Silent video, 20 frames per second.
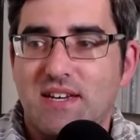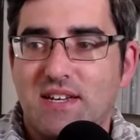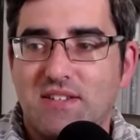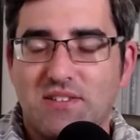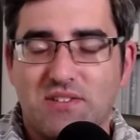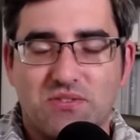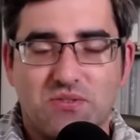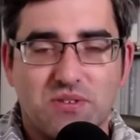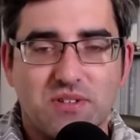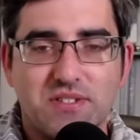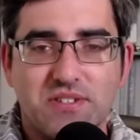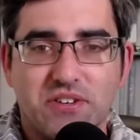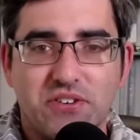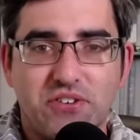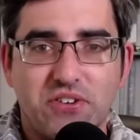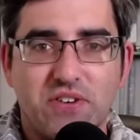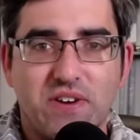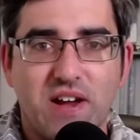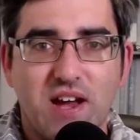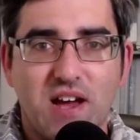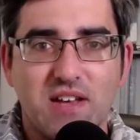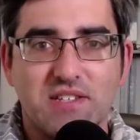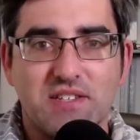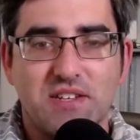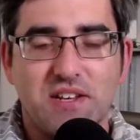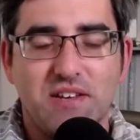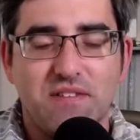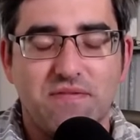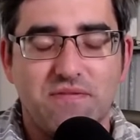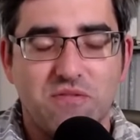it's a source of
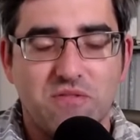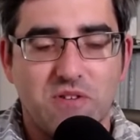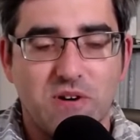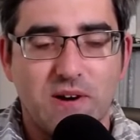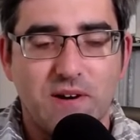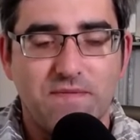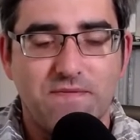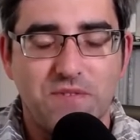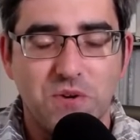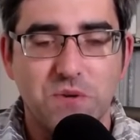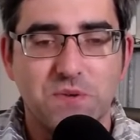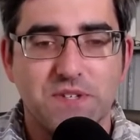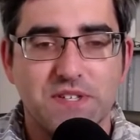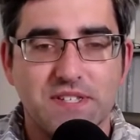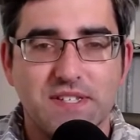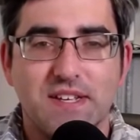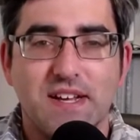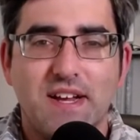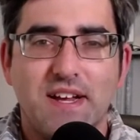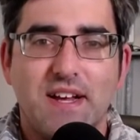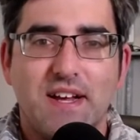curiosity for folks,